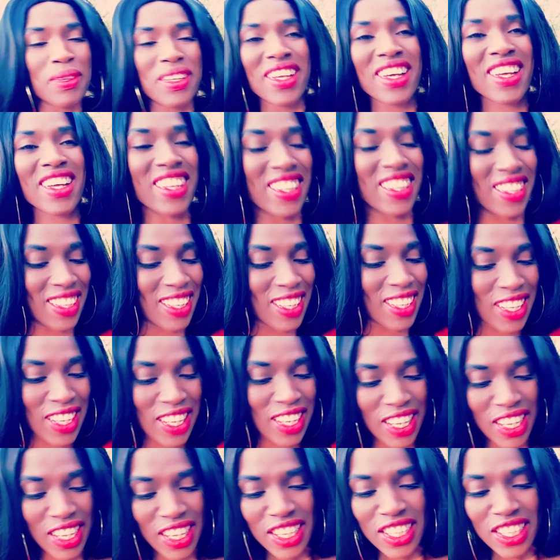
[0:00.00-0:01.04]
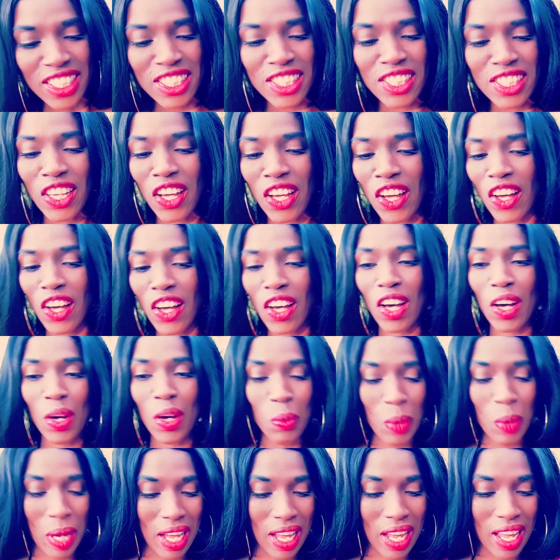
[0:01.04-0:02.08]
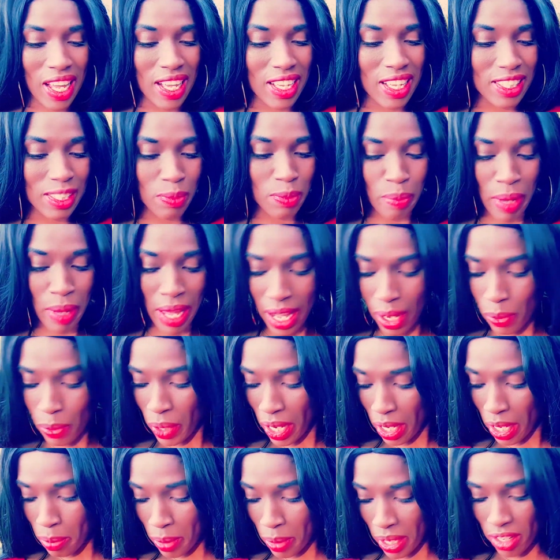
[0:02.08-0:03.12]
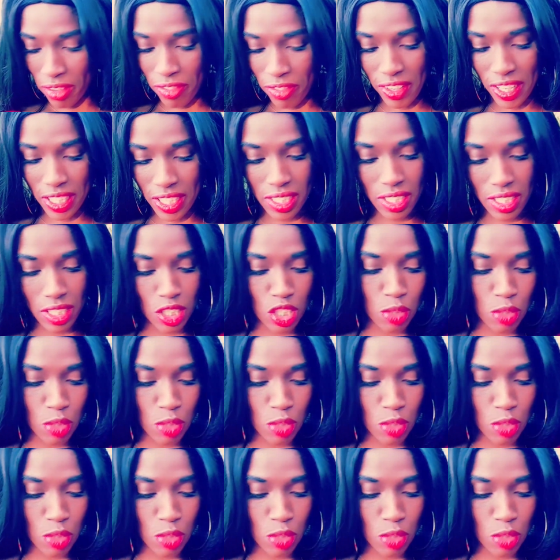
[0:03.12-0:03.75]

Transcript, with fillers: So what else pile one manifesting,